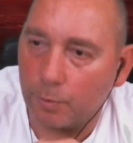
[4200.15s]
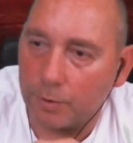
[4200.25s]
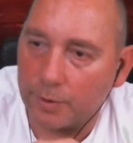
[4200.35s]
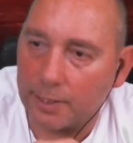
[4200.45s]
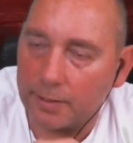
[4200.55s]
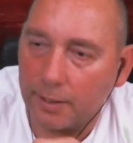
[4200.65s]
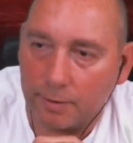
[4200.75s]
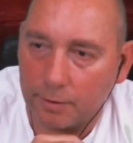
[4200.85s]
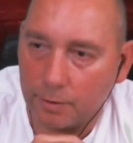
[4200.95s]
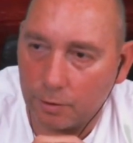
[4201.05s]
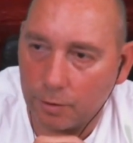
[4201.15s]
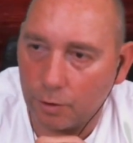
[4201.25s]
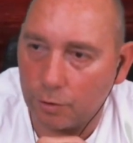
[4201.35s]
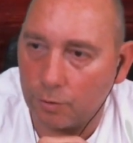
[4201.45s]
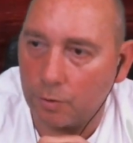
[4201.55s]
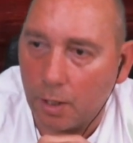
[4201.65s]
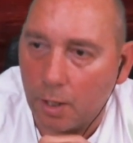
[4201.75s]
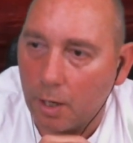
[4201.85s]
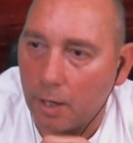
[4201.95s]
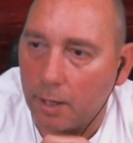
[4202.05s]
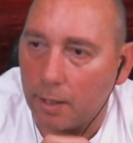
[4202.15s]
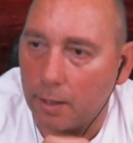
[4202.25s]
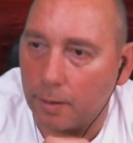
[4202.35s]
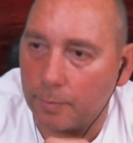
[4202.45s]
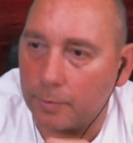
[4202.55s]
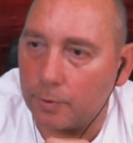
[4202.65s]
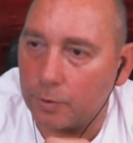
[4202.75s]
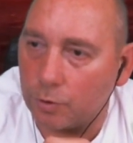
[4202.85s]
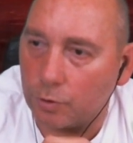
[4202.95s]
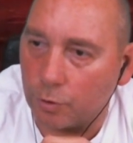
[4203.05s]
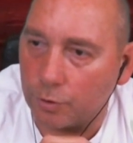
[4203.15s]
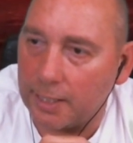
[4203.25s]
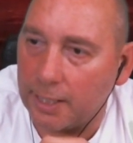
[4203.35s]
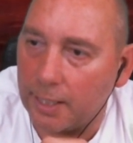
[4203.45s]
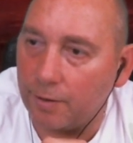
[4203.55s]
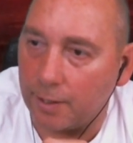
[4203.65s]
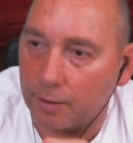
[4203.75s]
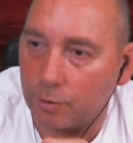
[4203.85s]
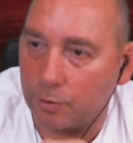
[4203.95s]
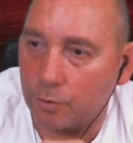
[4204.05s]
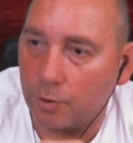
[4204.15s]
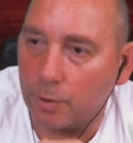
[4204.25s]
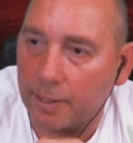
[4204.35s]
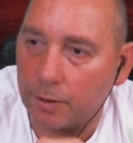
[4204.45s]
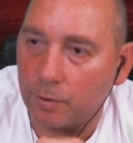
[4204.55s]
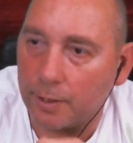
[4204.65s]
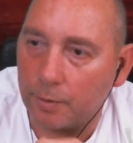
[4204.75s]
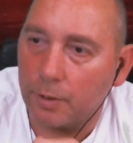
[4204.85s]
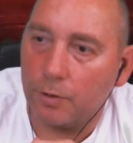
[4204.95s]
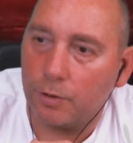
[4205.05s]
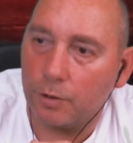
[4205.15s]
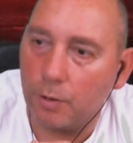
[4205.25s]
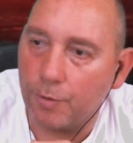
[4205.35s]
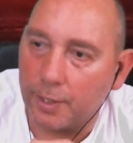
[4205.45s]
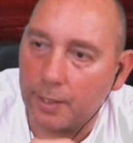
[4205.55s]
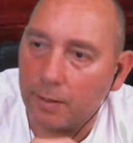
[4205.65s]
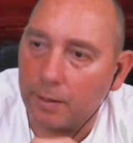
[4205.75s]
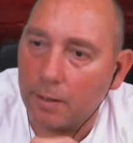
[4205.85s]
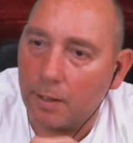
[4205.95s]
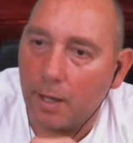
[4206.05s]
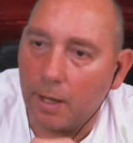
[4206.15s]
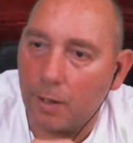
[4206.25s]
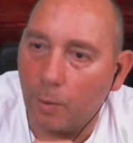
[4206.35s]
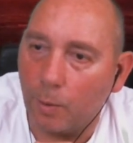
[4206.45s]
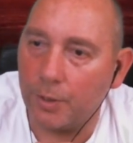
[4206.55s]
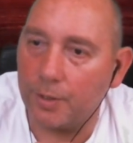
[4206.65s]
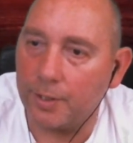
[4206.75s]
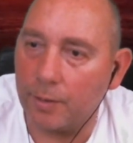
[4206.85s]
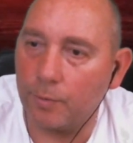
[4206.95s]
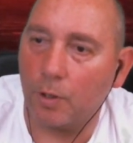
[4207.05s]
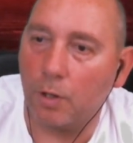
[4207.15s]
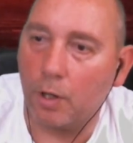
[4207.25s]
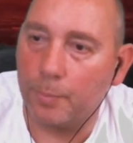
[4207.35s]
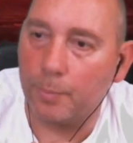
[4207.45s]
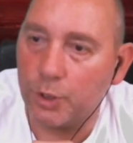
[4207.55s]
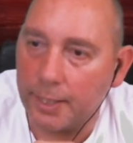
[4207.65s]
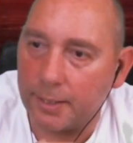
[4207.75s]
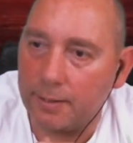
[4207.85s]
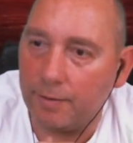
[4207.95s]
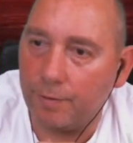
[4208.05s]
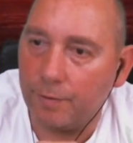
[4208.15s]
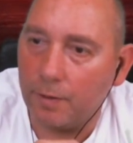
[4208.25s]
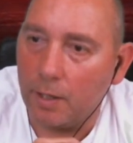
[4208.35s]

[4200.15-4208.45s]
ones. That's his assertion. Does he think, so he's talking about you now, do you think up and down are objective